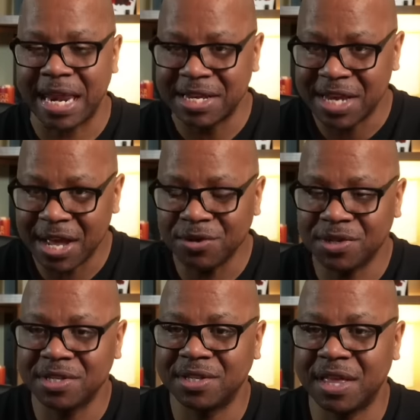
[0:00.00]
and he tells
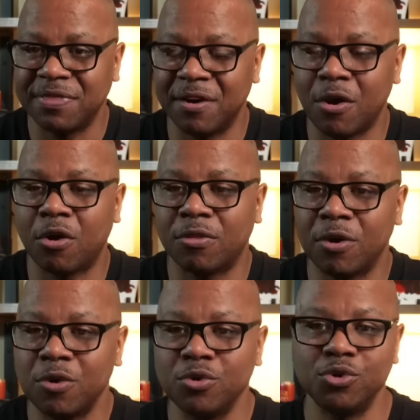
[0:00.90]
us that there are
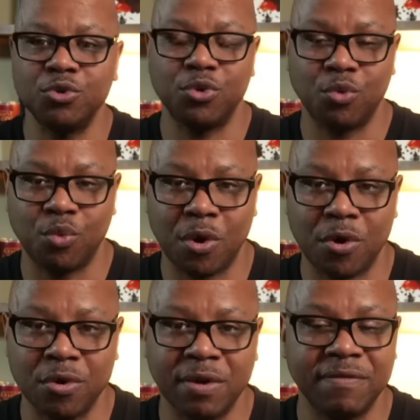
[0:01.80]
those who the
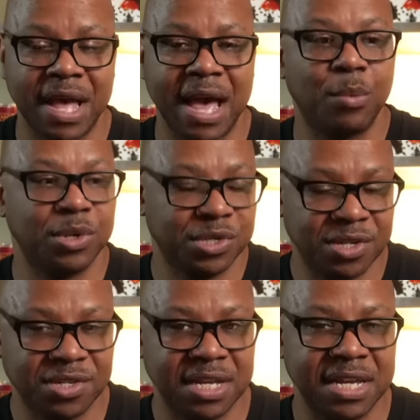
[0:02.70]
word of God, which is a
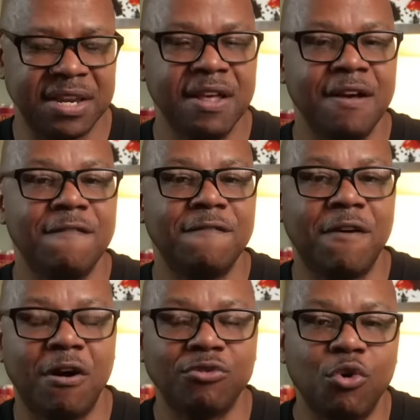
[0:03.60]
seed,
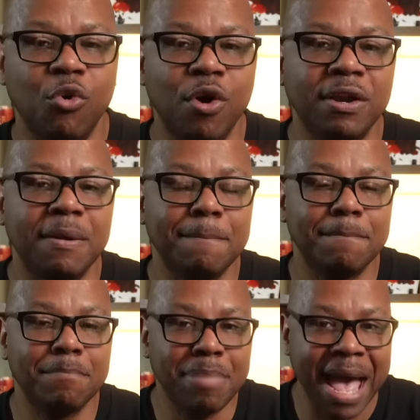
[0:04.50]
falls on
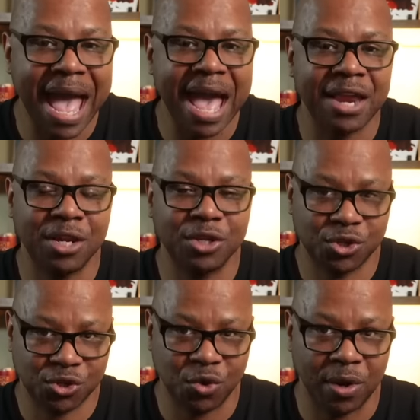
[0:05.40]
bad
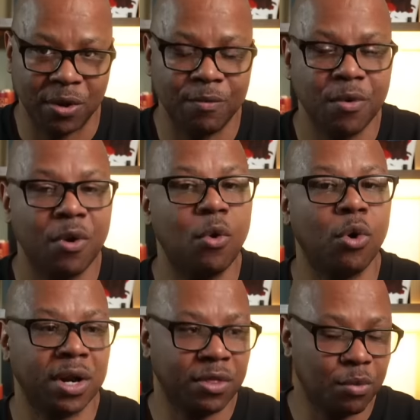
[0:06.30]
soil, or
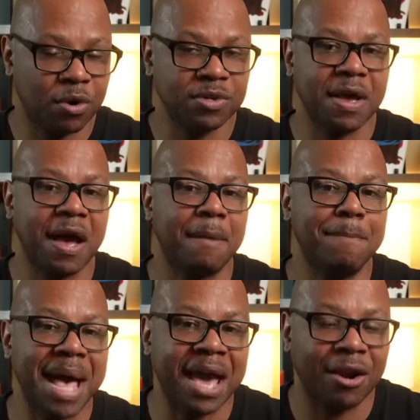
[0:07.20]
in other words, a
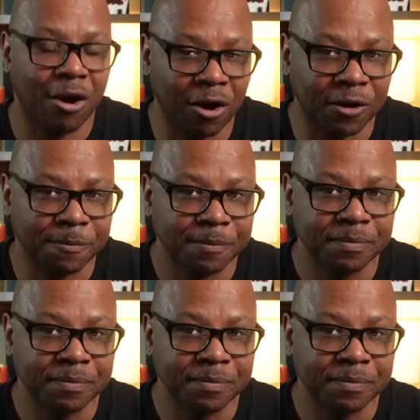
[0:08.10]
bad heart,